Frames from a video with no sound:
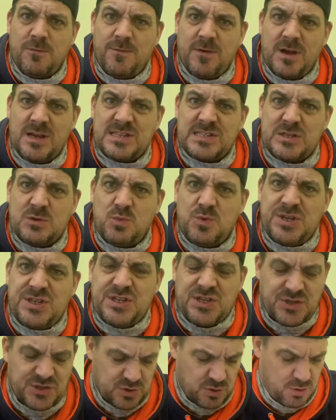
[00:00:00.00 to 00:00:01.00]
verse that we
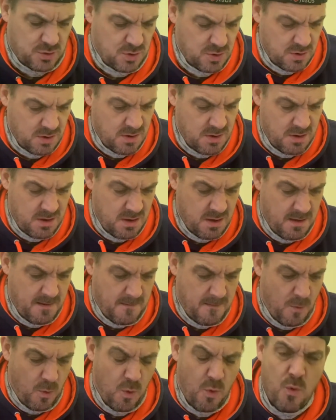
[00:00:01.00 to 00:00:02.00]
should
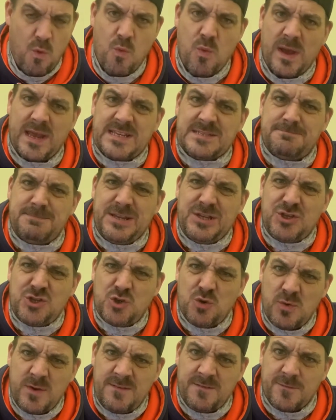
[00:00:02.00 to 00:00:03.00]
always be
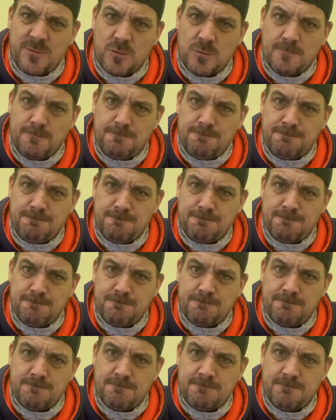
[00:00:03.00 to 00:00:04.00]
joyful
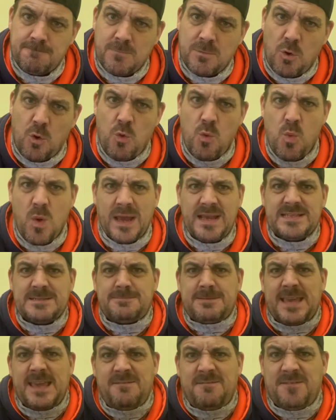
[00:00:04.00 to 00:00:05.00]
always
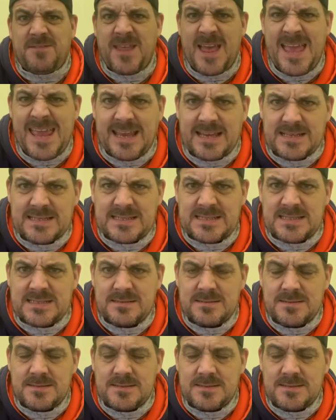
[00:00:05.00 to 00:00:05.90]
give thanks.